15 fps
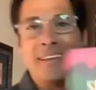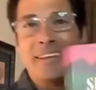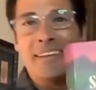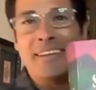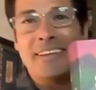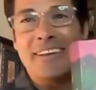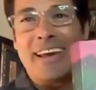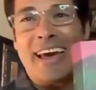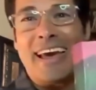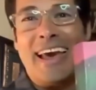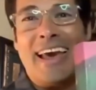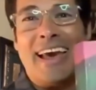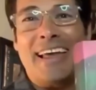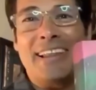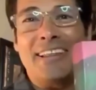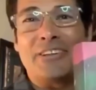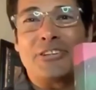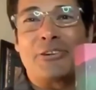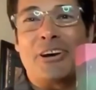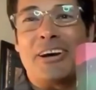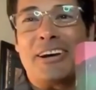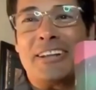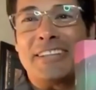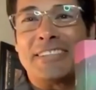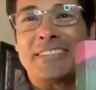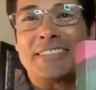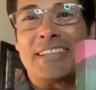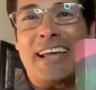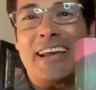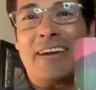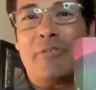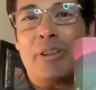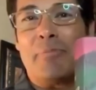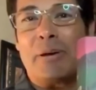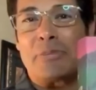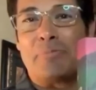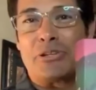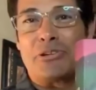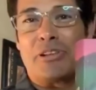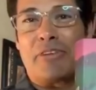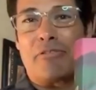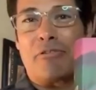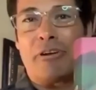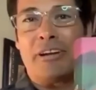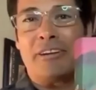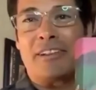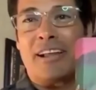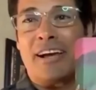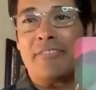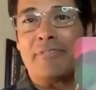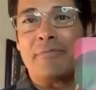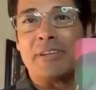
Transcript: You got Atlas Shrugged. This is like one of the best books you'll ever read in your life.